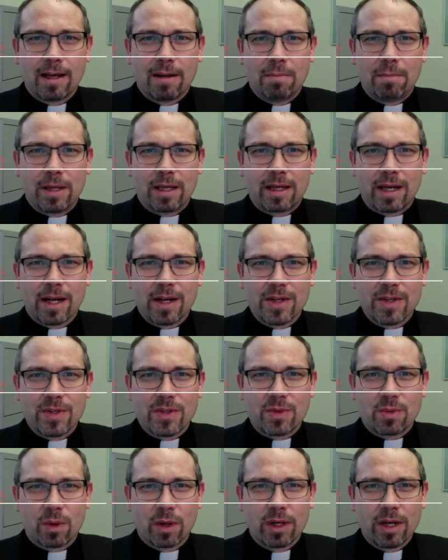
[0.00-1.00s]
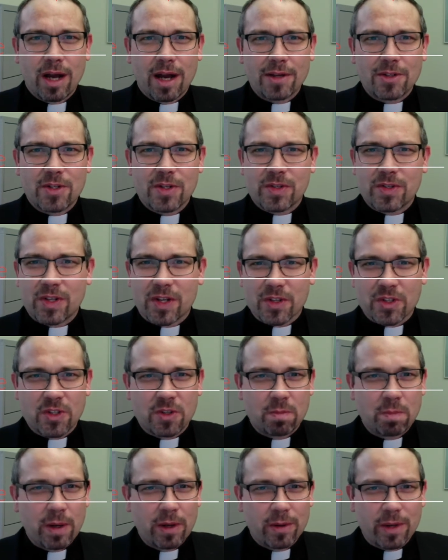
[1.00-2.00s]
because we're not just a
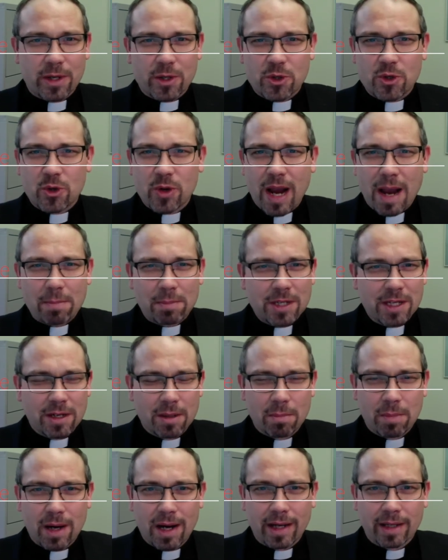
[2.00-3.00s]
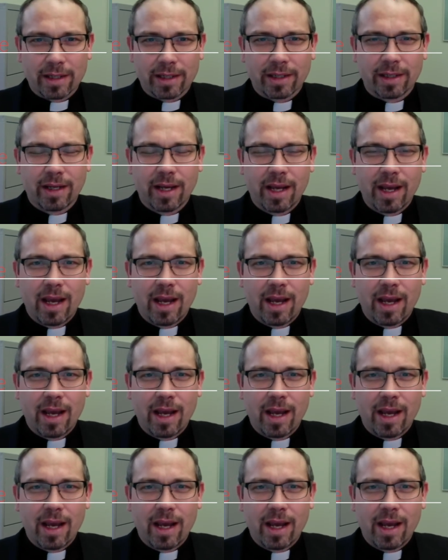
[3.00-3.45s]
spirit trapped in a body.